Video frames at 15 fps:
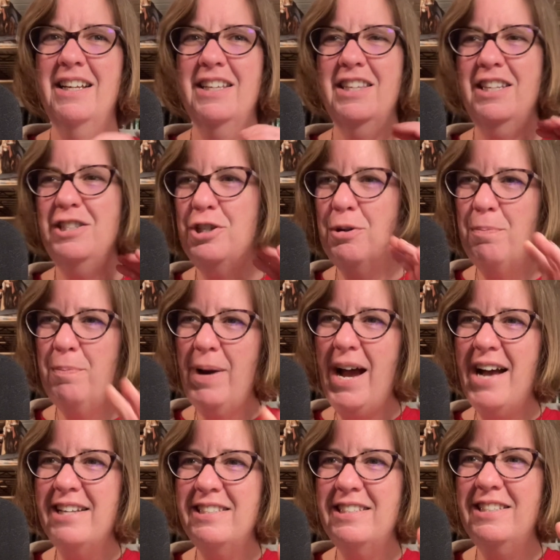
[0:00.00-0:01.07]
that
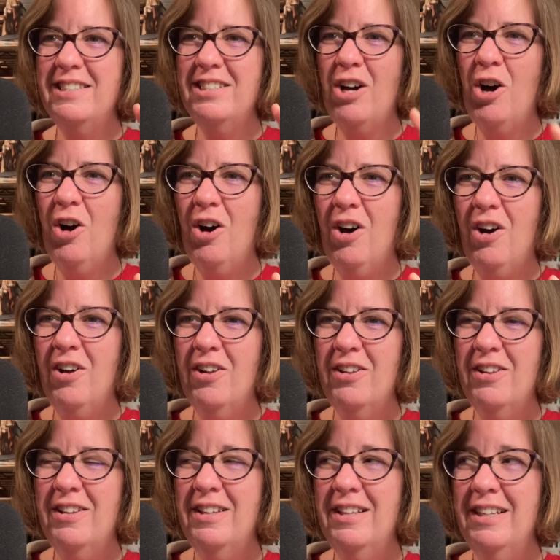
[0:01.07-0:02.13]
surpasses all?
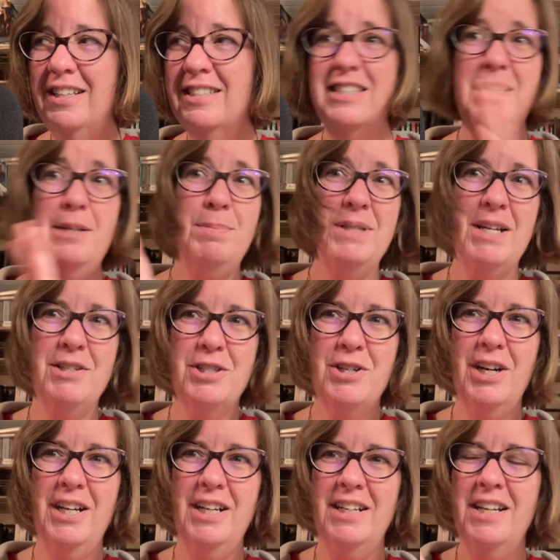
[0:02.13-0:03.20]
Sleep sounds
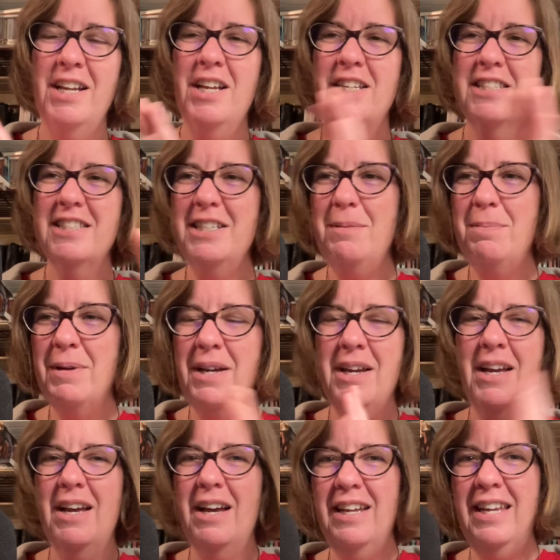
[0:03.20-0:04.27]
great. Sleep
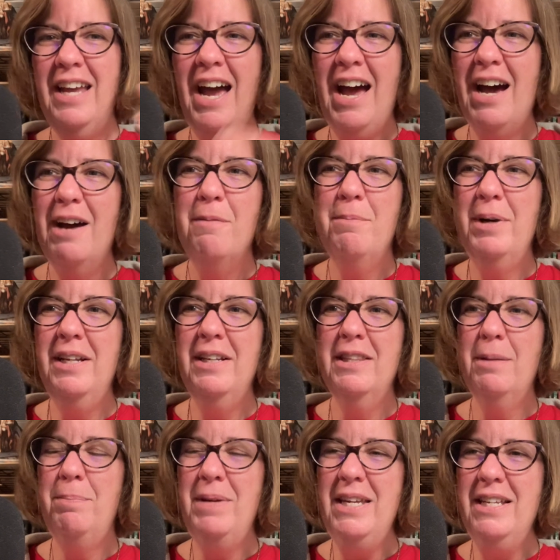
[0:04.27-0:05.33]
yeah, but
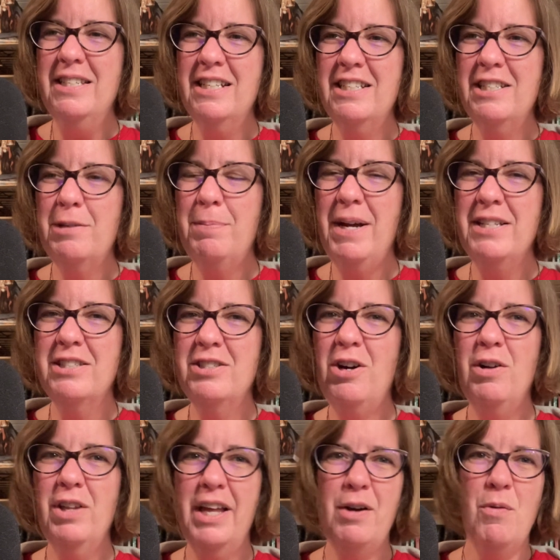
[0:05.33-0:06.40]
the peace that surpasses
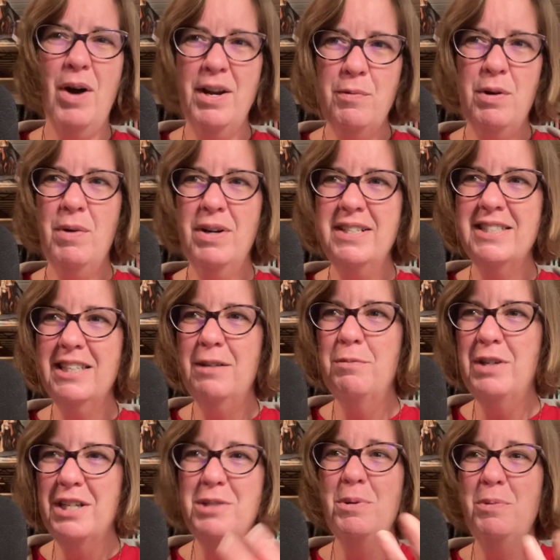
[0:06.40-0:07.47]
all. Like, why do we want sleep?
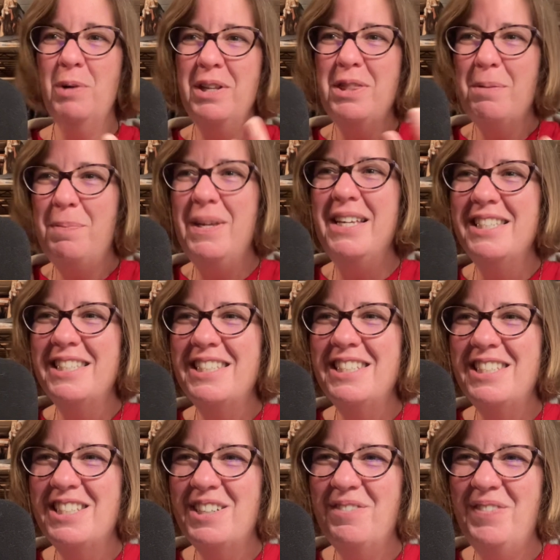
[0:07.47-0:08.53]
Because we want the peace
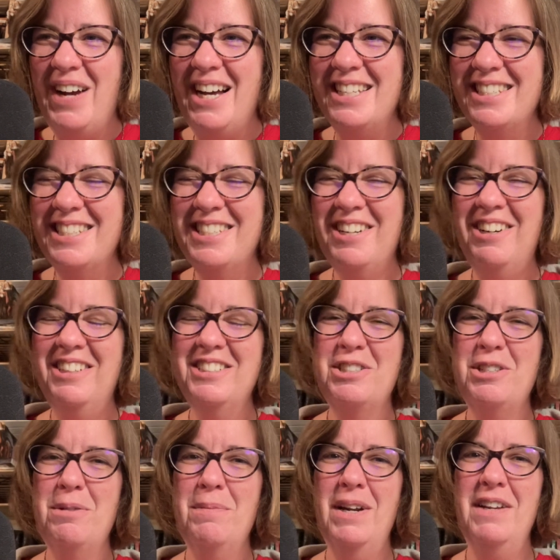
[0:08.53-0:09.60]
that surpasses all. And
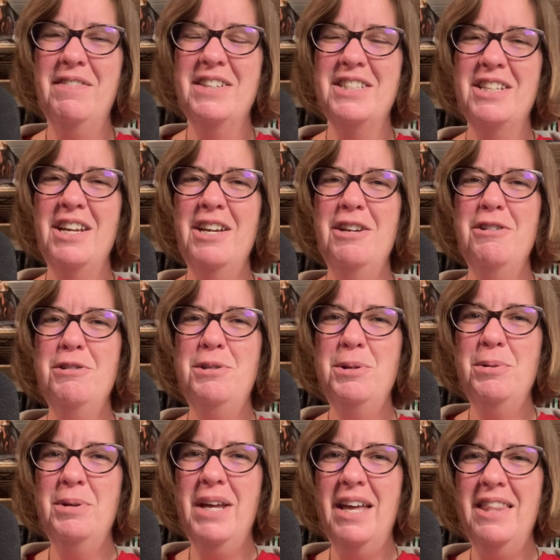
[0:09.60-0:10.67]
so many of us
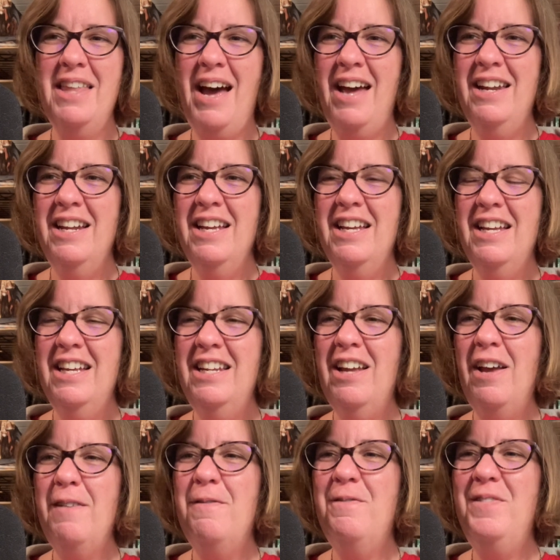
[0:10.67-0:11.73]
do get that in
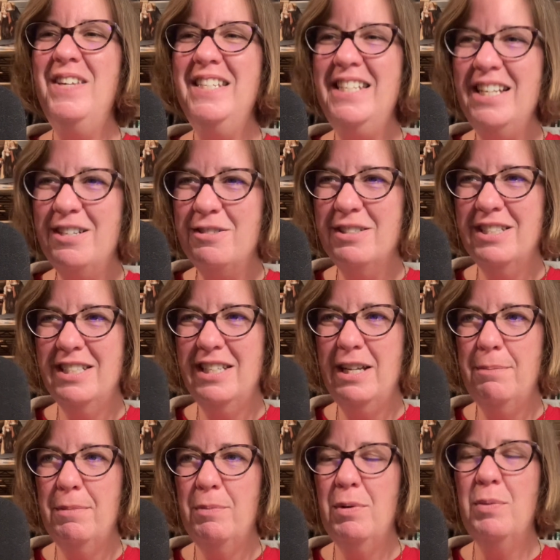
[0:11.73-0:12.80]
a physical
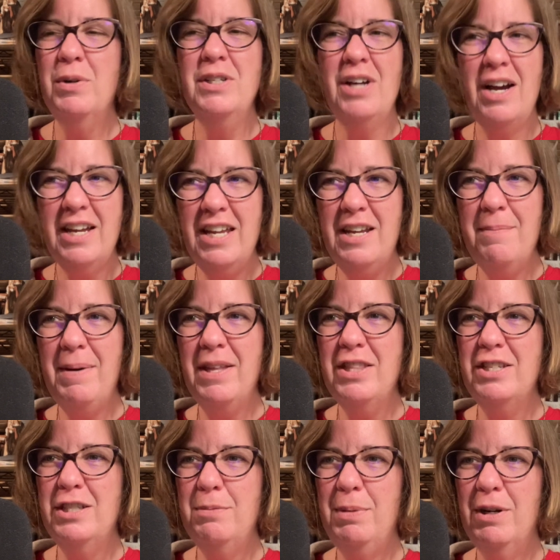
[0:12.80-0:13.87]
sleep, but we're talking about the
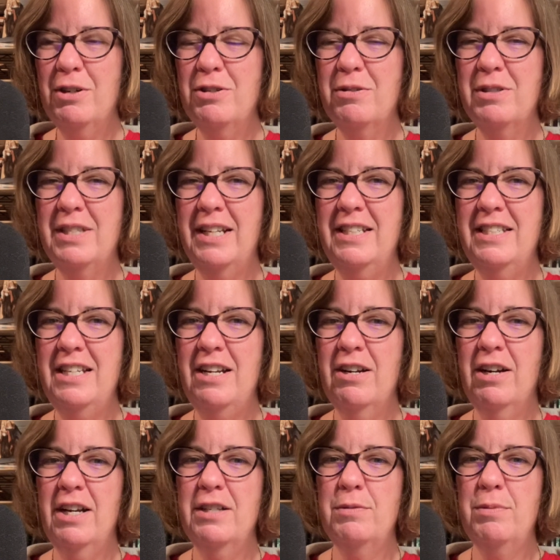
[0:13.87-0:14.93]
spiritual sense
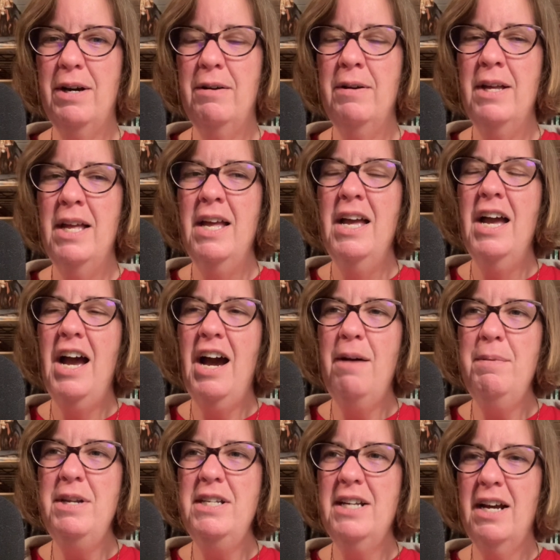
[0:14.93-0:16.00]
here as well. How
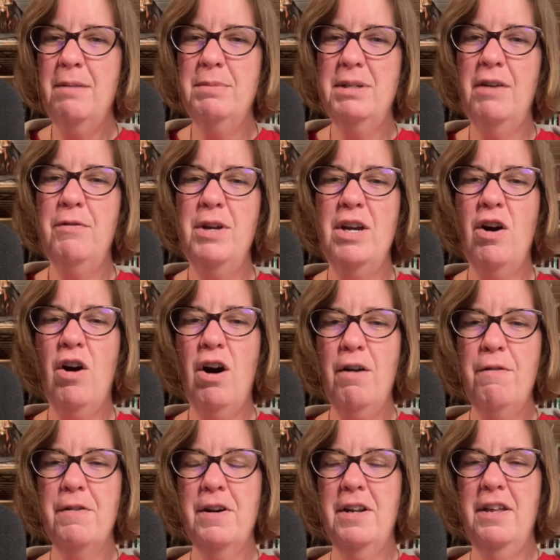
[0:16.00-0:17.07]
many times have we
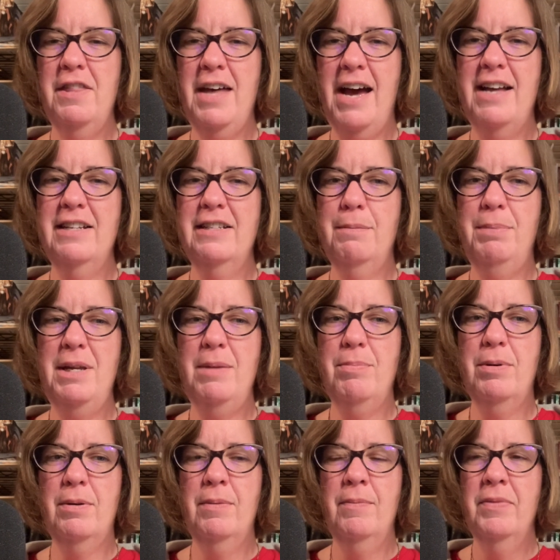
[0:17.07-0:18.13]
offered that to
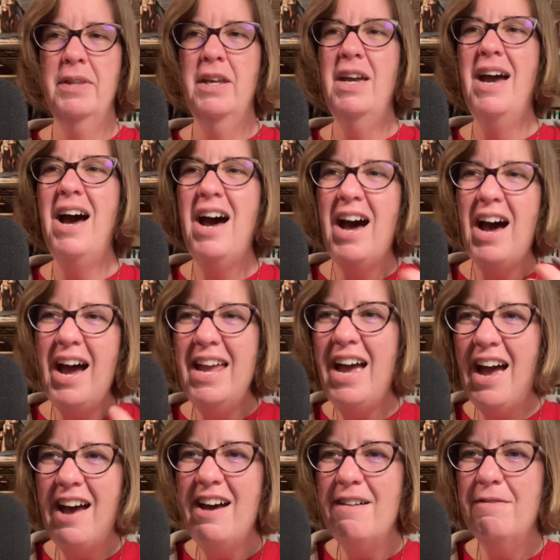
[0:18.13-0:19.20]
people? I
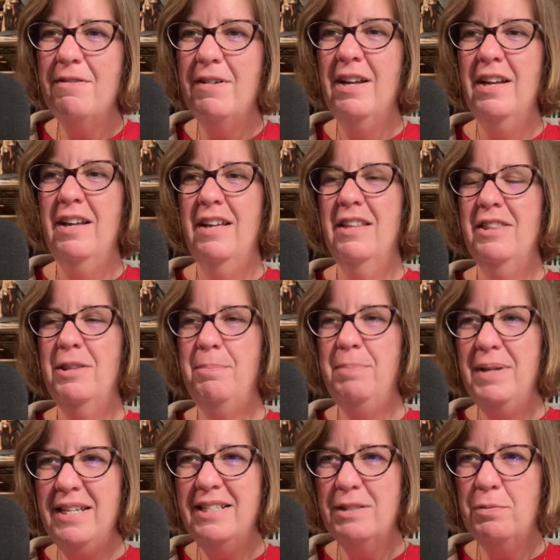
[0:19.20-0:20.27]
have the
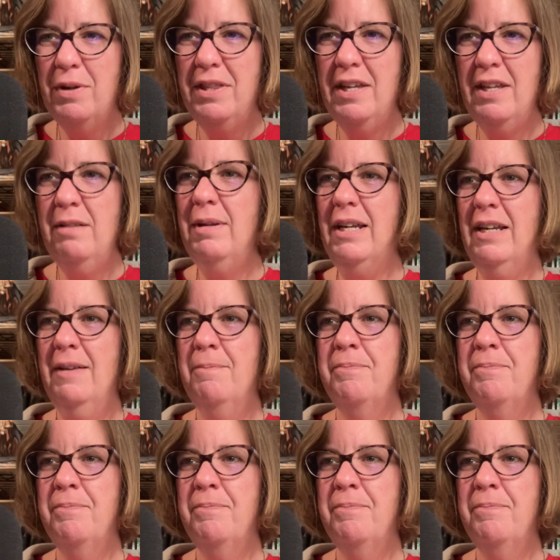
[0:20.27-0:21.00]
peace within me.